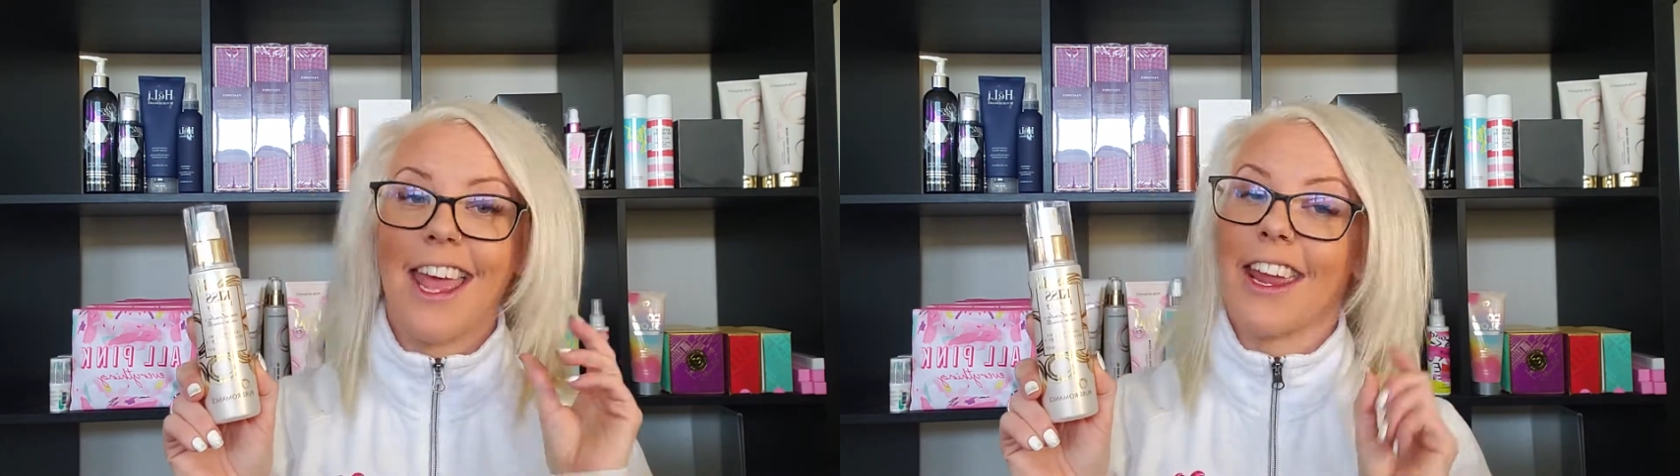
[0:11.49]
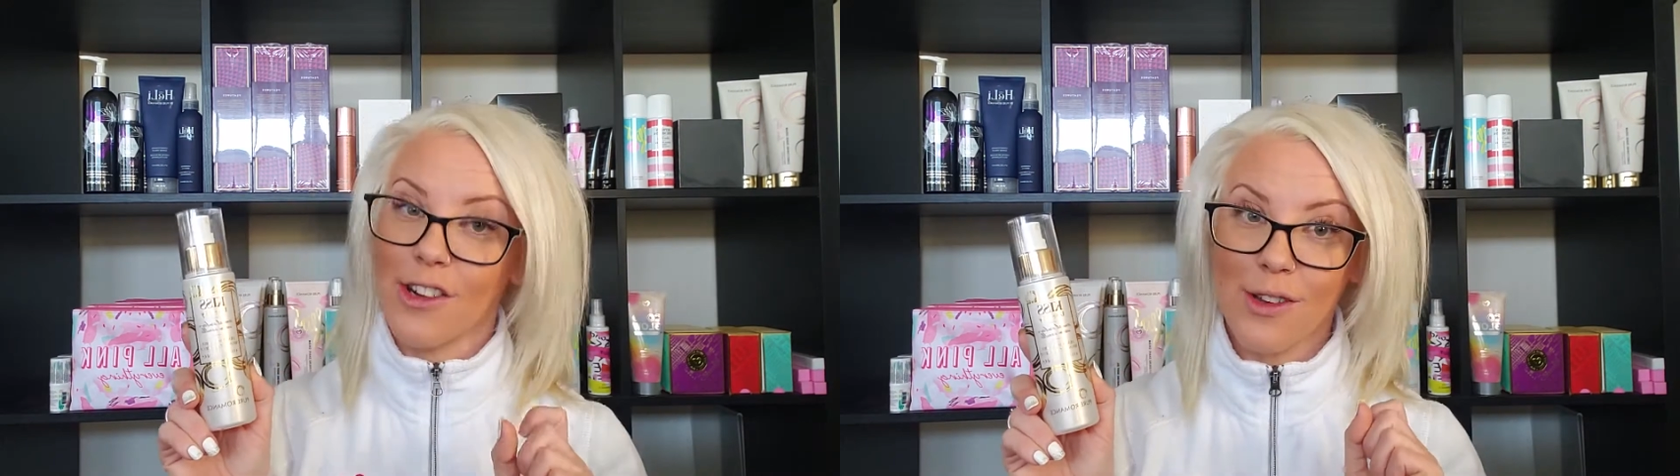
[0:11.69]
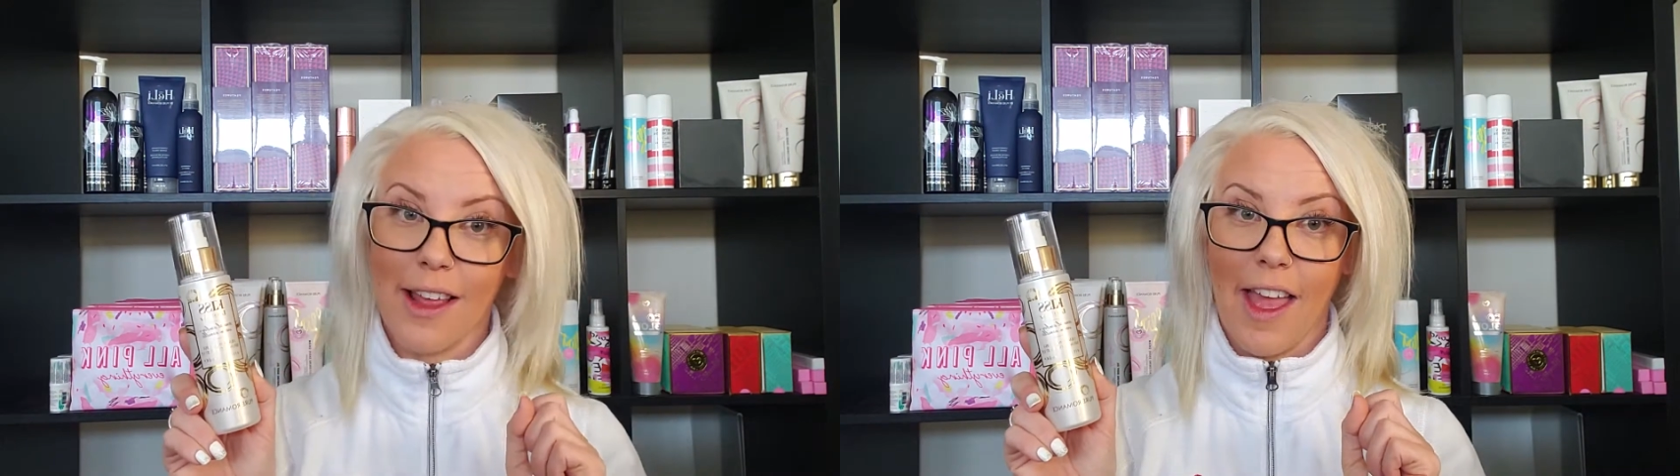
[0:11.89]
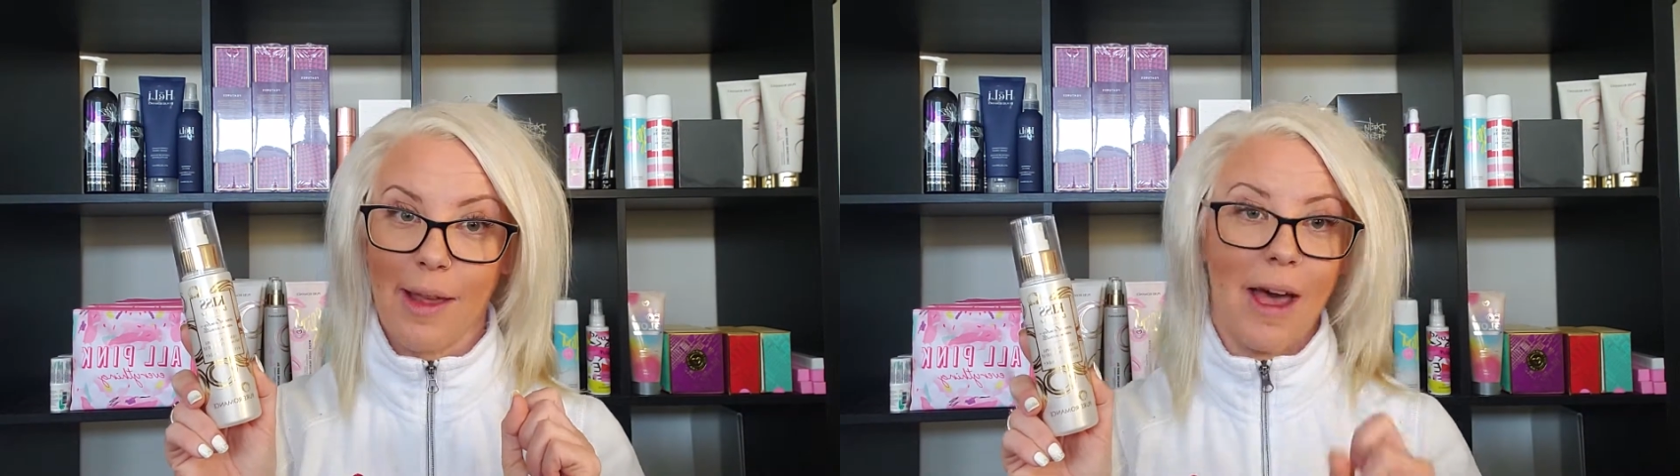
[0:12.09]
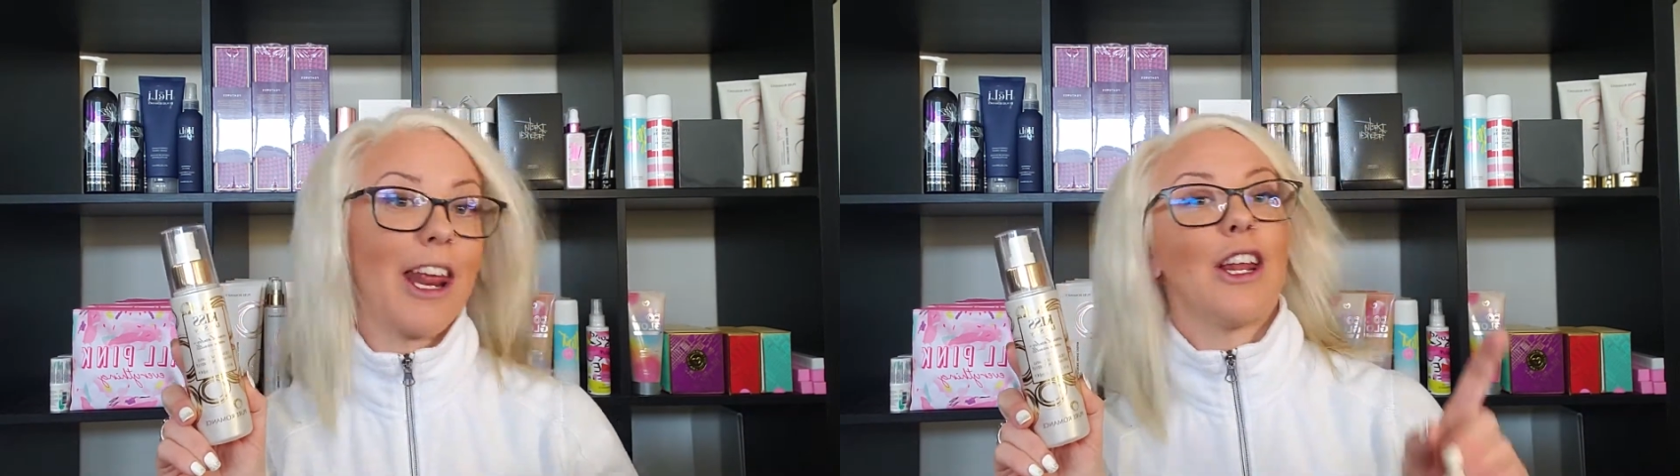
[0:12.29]
Here's what I like
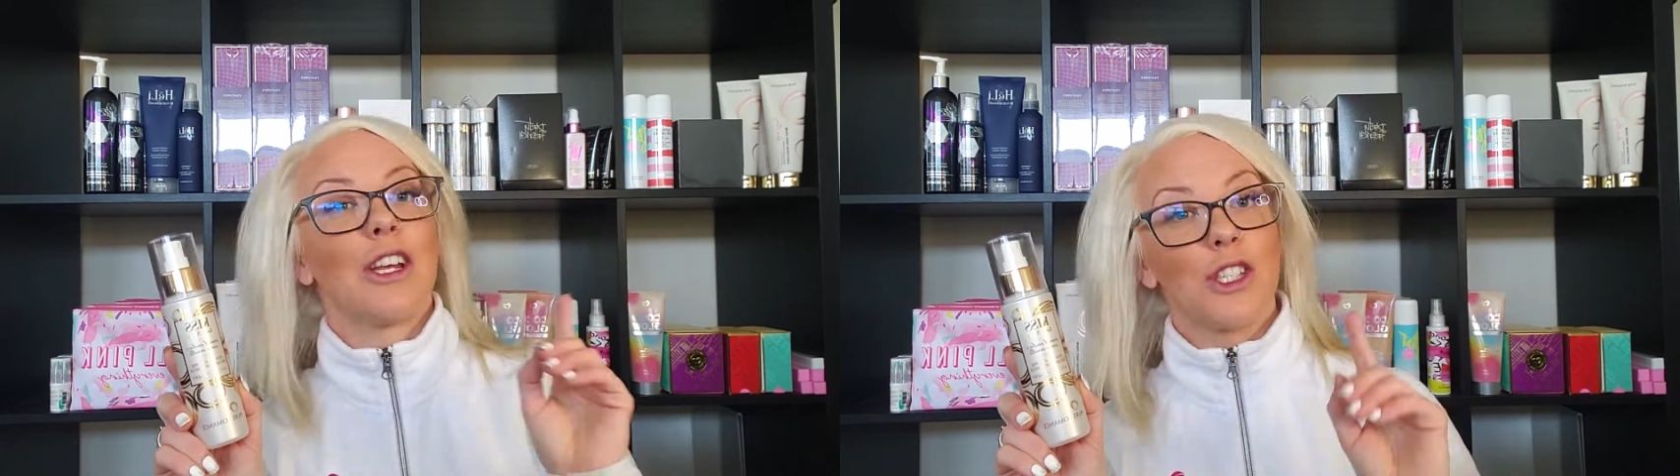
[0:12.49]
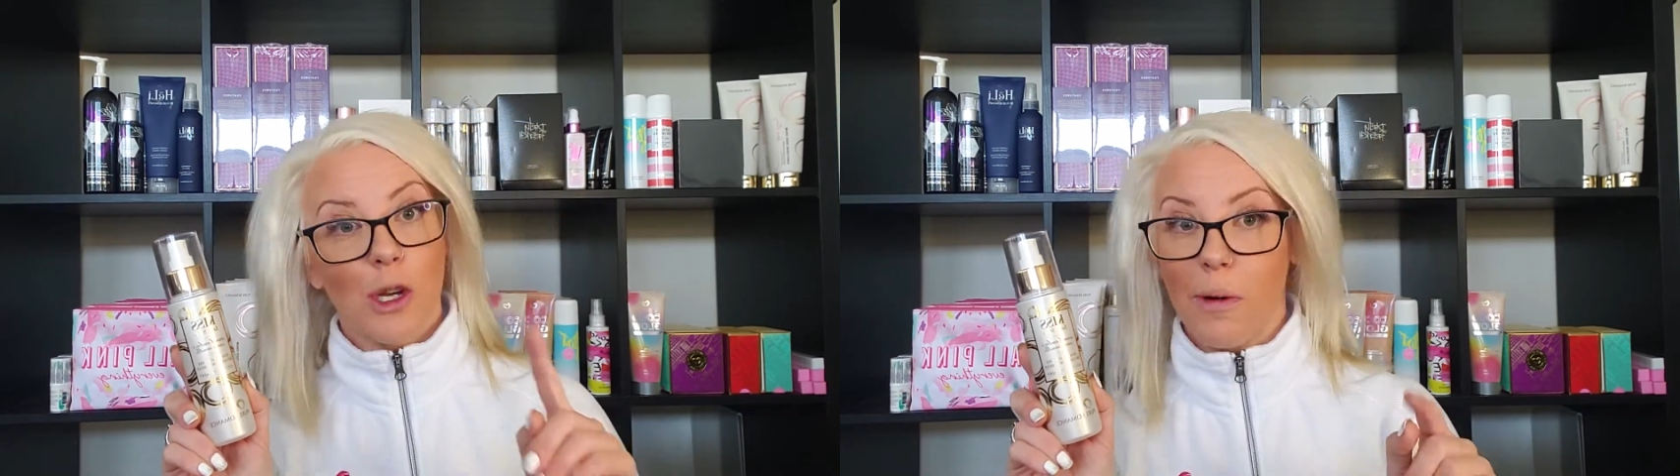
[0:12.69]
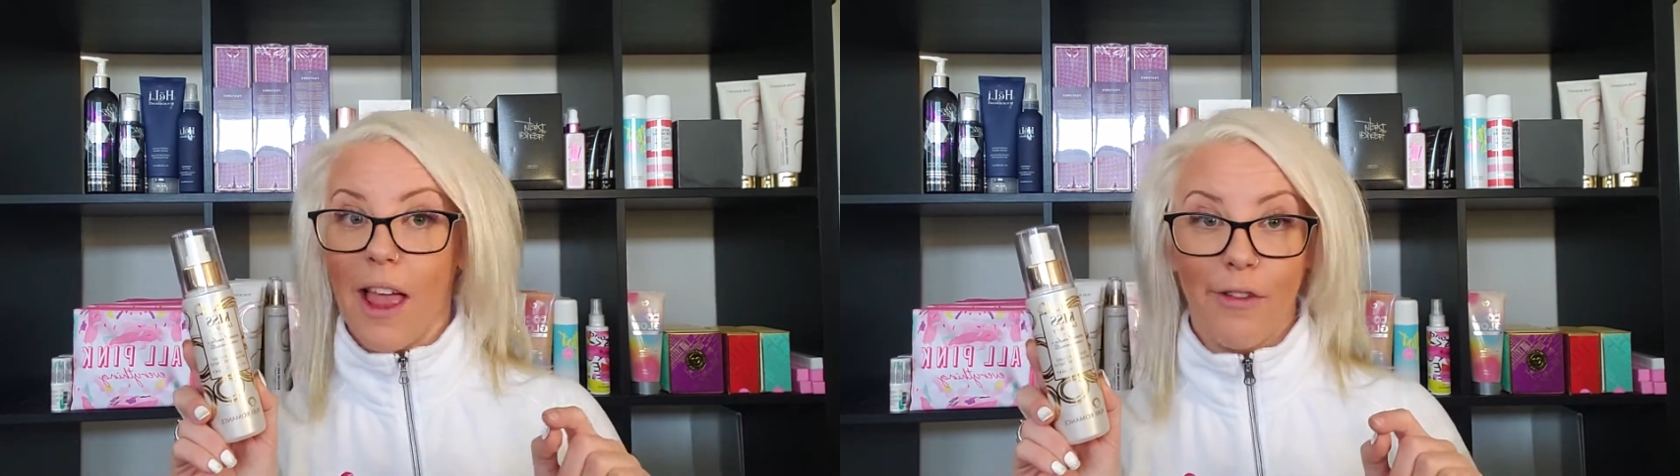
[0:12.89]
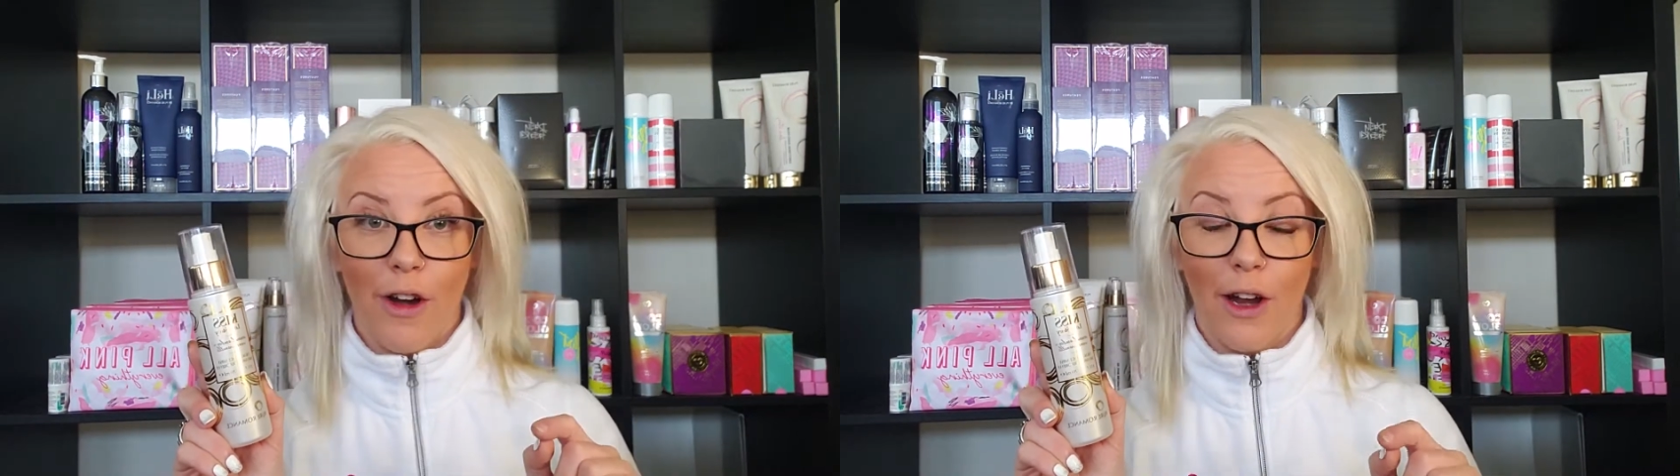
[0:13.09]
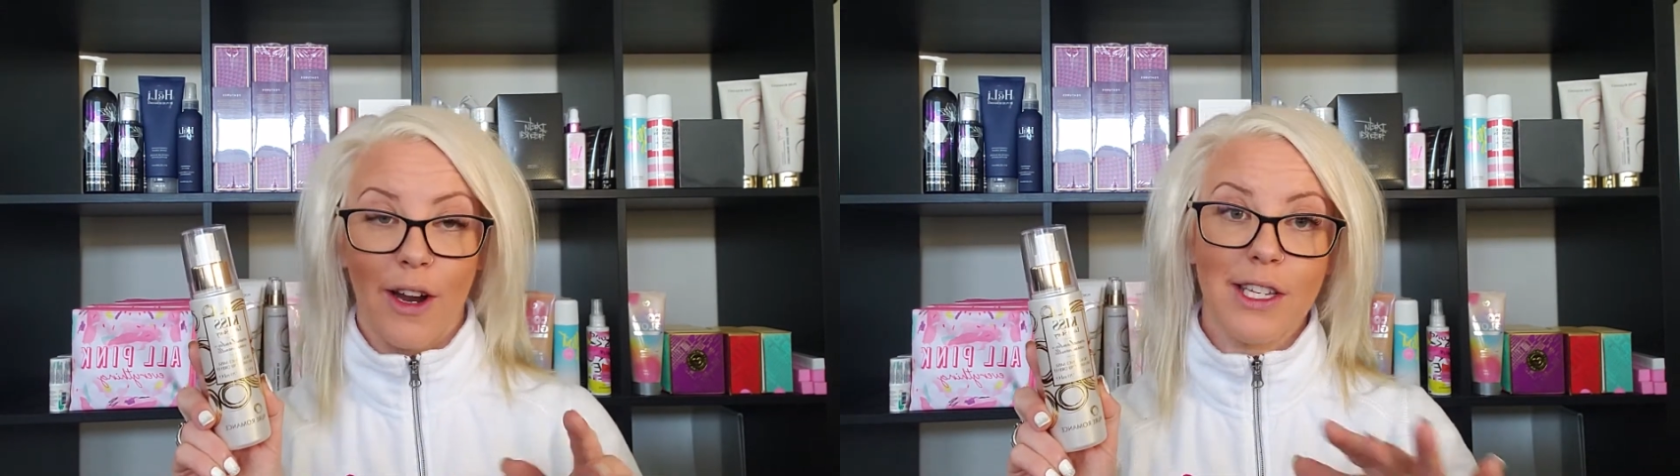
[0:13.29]
about it super light
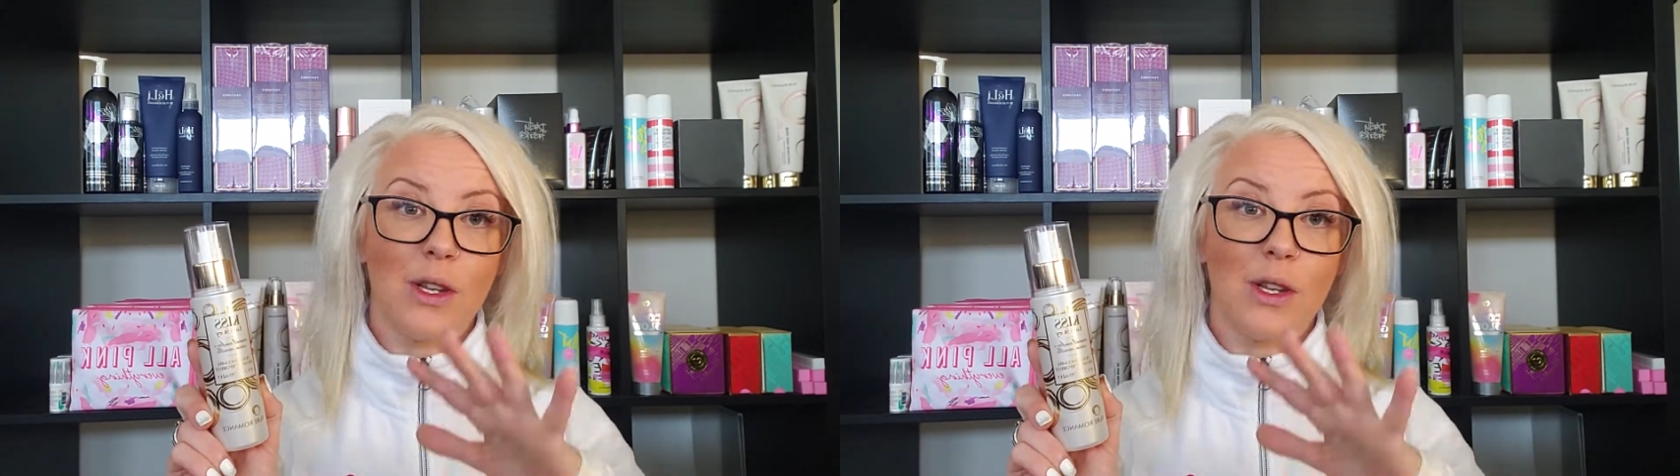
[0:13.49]
fragrance.